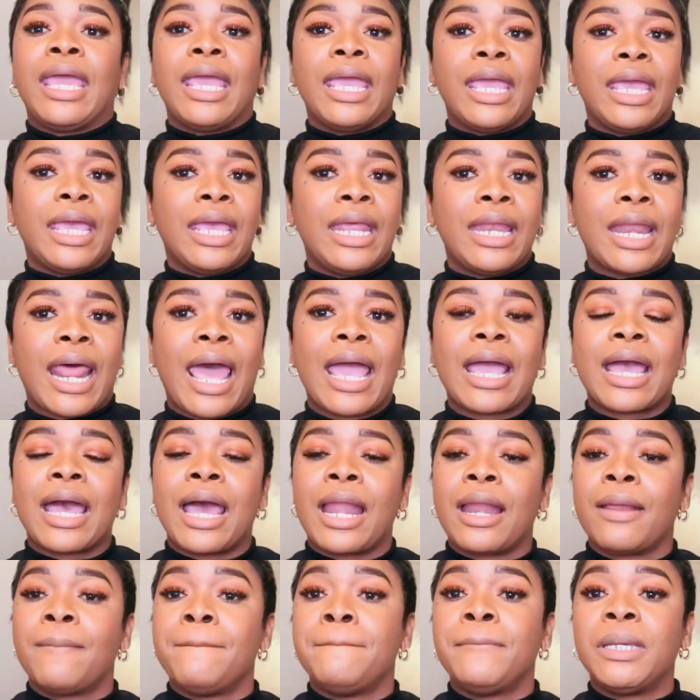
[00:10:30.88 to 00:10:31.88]
And I
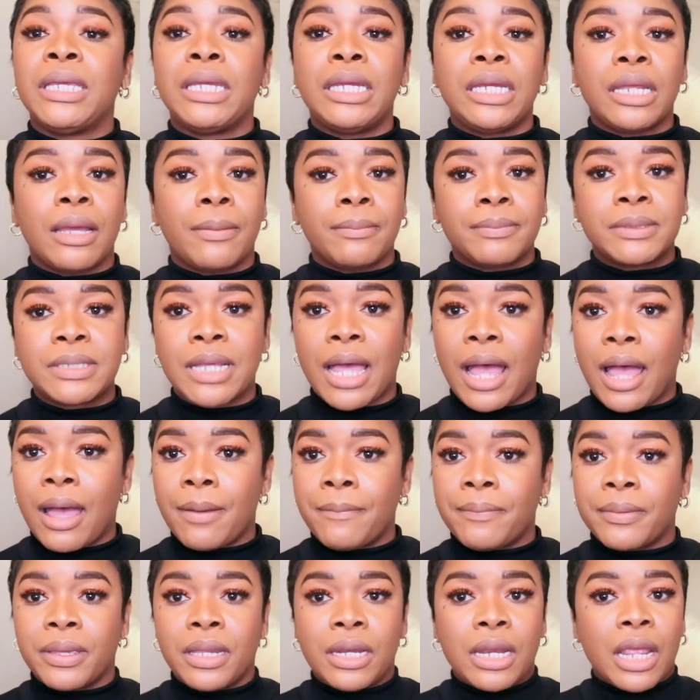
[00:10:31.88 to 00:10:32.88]
got a medium
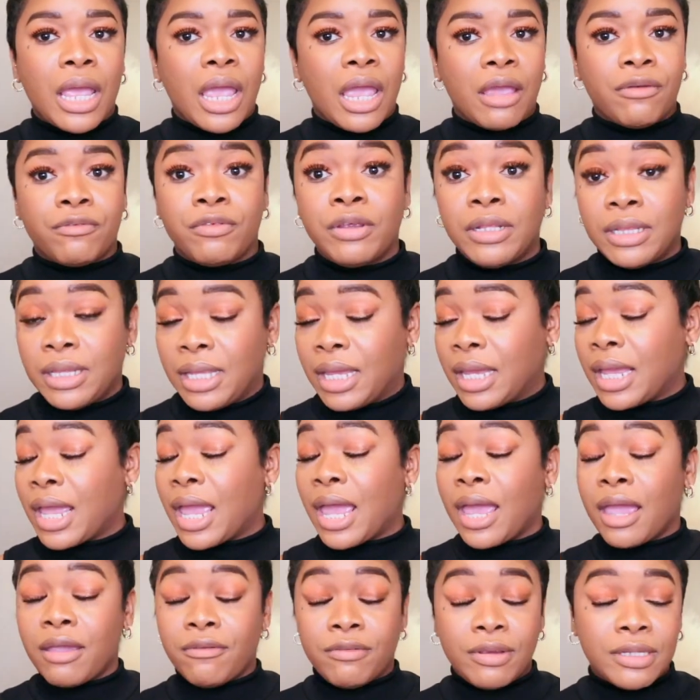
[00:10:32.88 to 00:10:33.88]
top in everything.
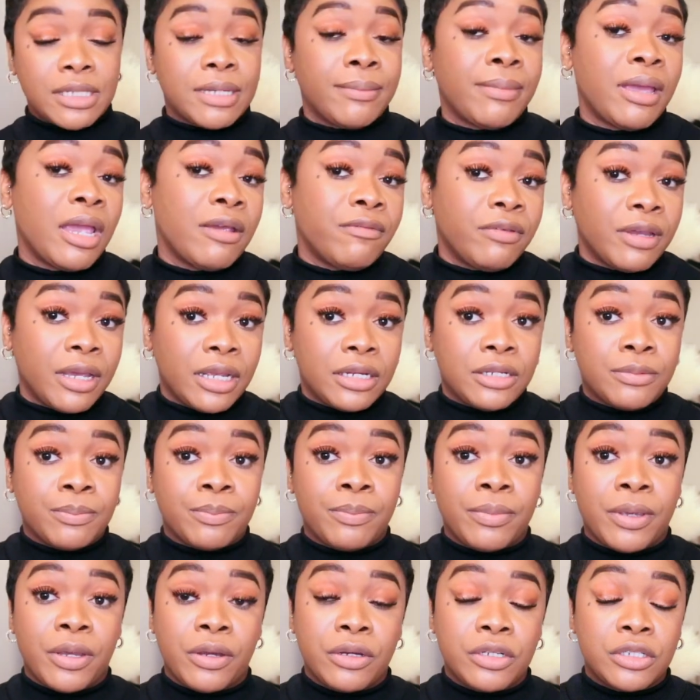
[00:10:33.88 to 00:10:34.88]
Every time I ever get a
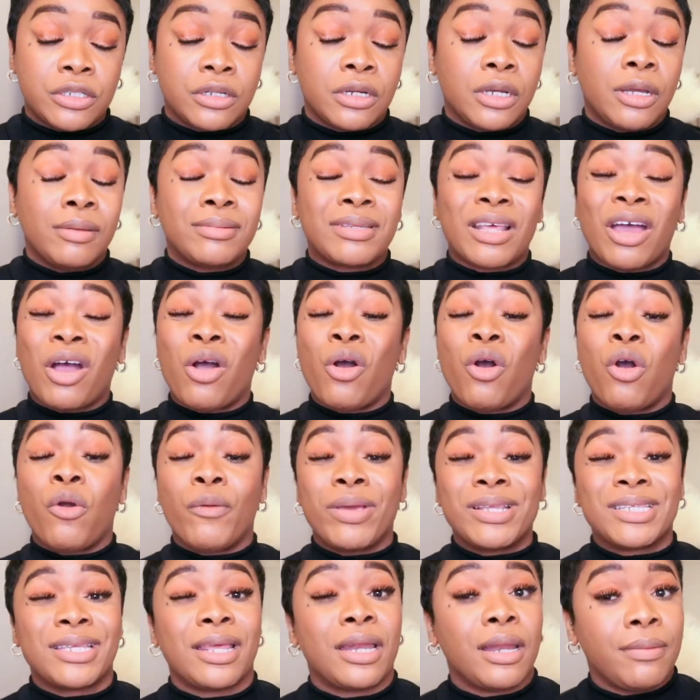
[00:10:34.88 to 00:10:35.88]
pair of scrubs, I
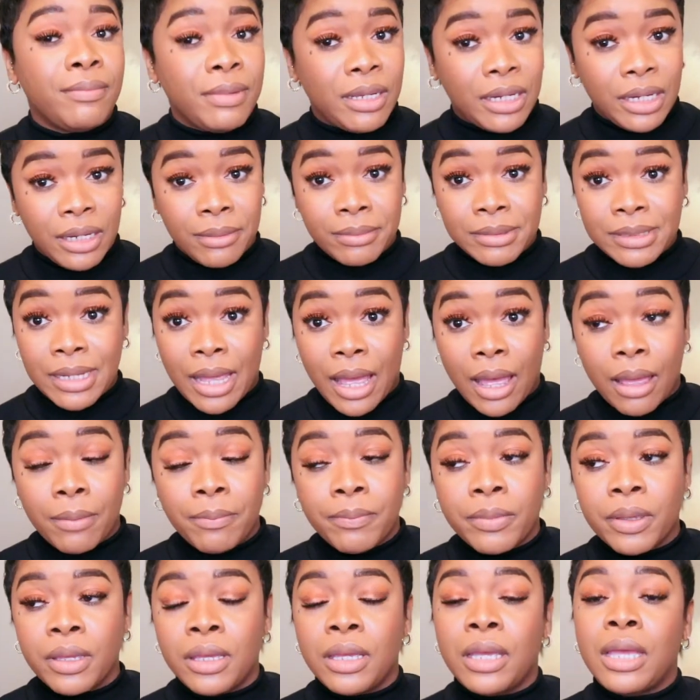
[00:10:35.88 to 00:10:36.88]
always get a medium
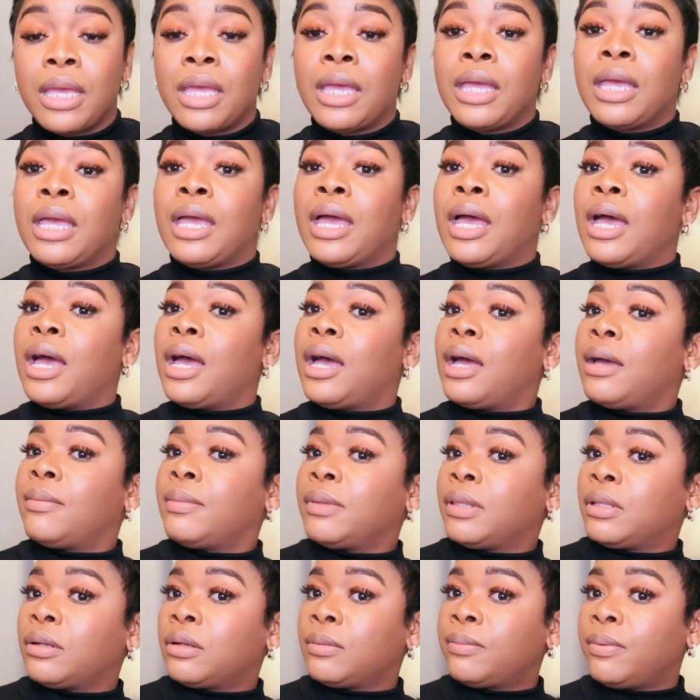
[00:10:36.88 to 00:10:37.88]
top.
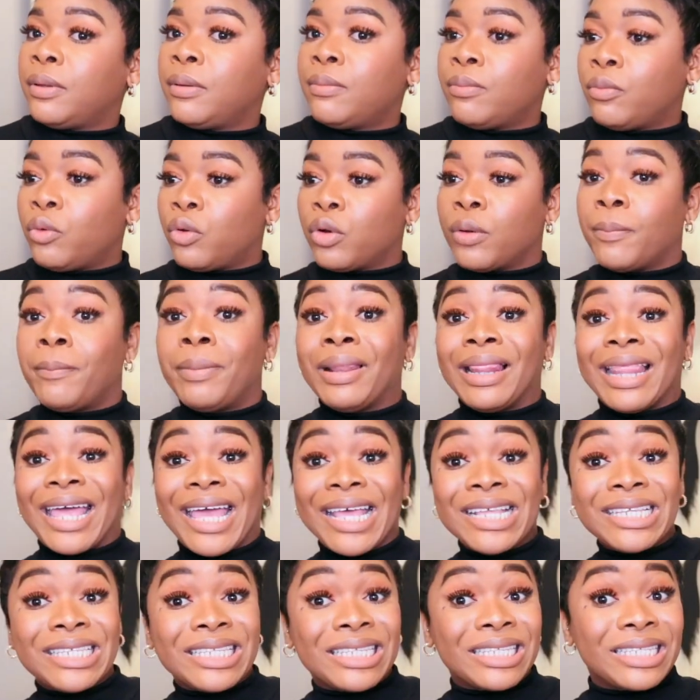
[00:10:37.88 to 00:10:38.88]
I'm a little bit more
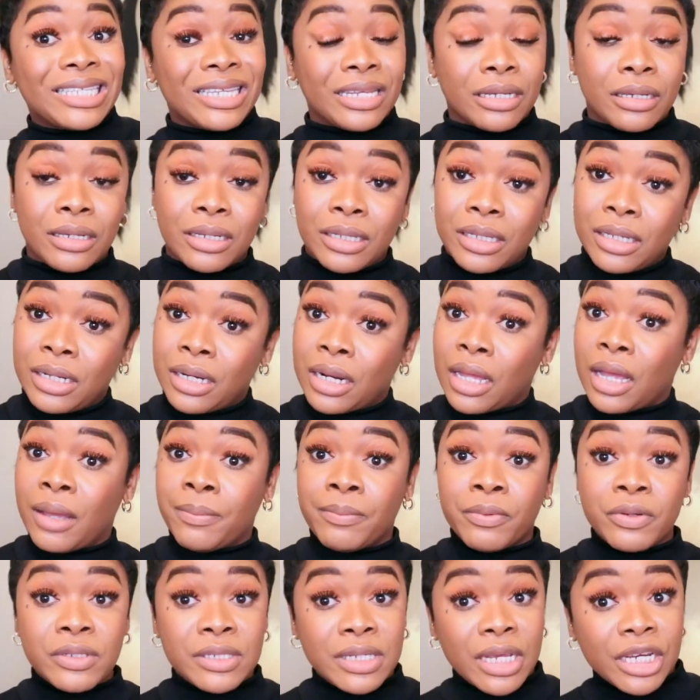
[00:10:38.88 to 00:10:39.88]
blessed in the
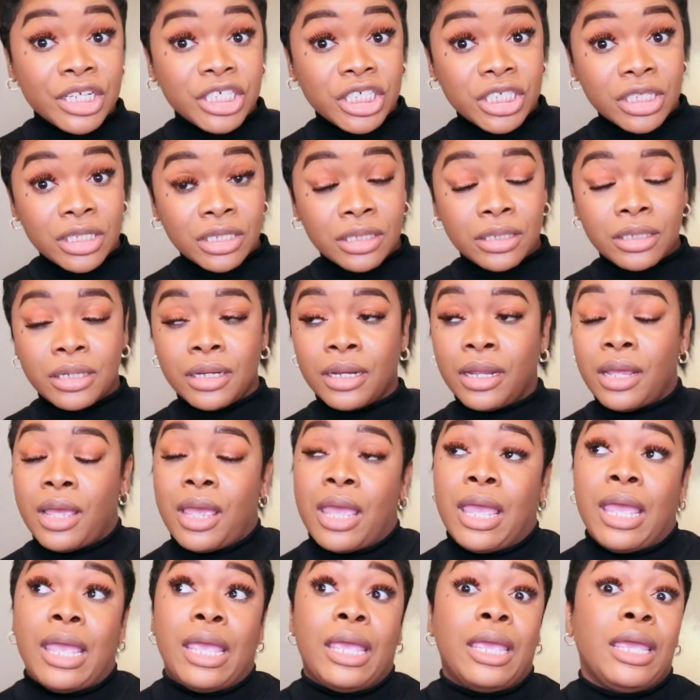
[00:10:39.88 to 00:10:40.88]
upper section.
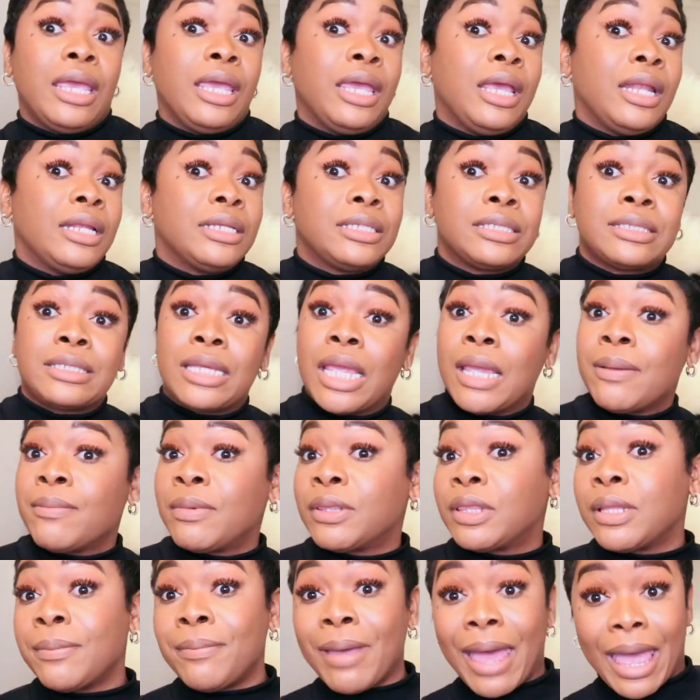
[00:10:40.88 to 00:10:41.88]
And same
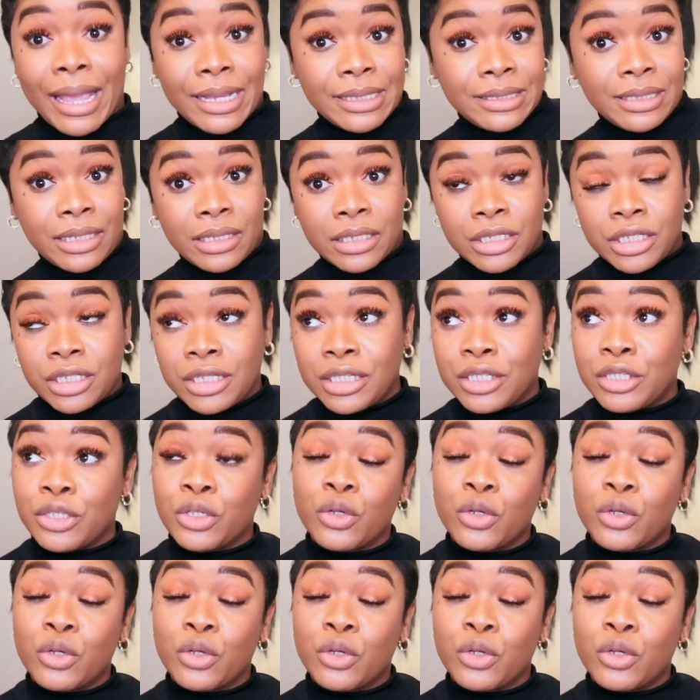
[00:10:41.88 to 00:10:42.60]
with the back section.